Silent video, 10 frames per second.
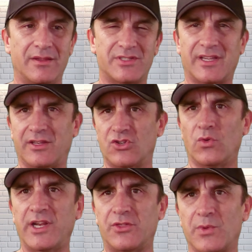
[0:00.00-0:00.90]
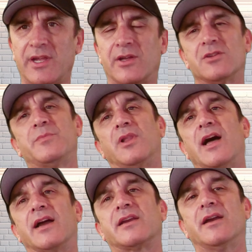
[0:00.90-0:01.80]
It was like the 2300
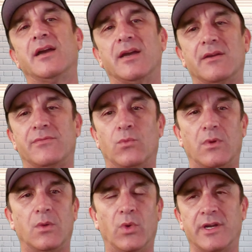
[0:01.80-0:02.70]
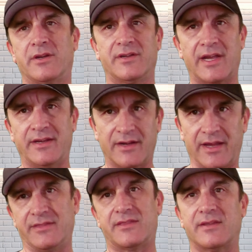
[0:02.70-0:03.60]
block of
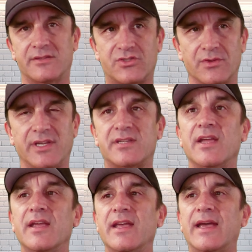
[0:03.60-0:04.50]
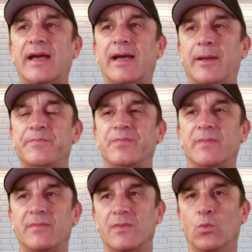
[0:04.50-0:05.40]
199th Street. Um,
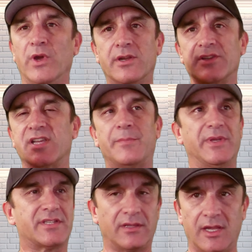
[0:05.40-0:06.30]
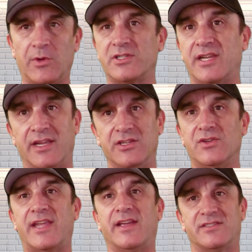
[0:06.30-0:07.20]
windows up. It's a limo tent.
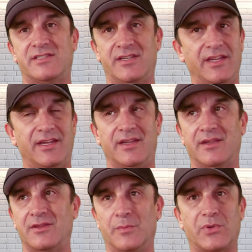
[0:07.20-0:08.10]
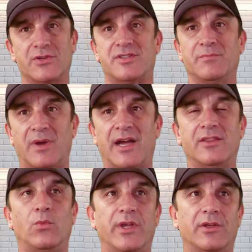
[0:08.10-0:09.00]
You can't see the person
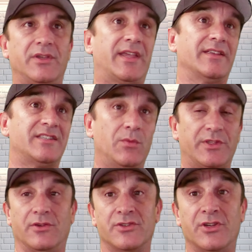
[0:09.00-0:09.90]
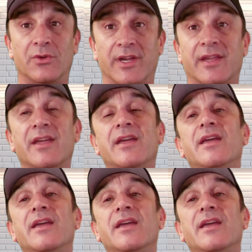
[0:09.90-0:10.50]
behind the wheel. You can't see what they're doing.